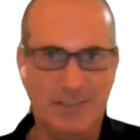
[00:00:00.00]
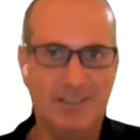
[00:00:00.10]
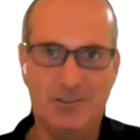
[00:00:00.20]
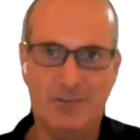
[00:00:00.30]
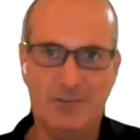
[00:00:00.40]

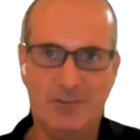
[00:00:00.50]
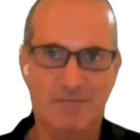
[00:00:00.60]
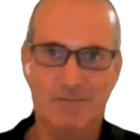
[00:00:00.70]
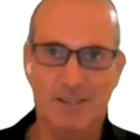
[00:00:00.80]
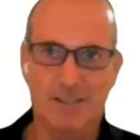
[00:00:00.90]
great.
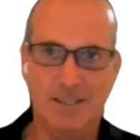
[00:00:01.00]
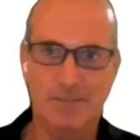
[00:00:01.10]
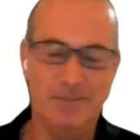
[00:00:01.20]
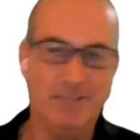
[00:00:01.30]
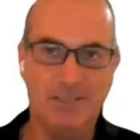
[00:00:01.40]

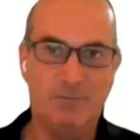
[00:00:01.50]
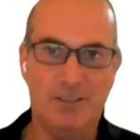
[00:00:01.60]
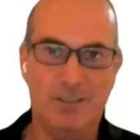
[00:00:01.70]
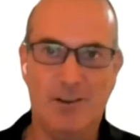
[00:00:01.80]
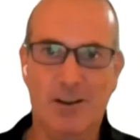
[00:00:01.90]
Even that's pretty
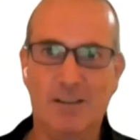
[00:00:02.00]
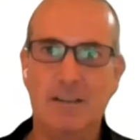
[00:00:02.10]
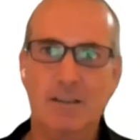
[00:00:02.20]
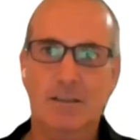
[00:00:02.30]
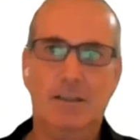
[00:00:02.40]
high.
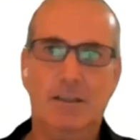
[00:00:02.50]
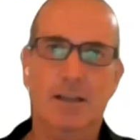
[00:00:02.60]
But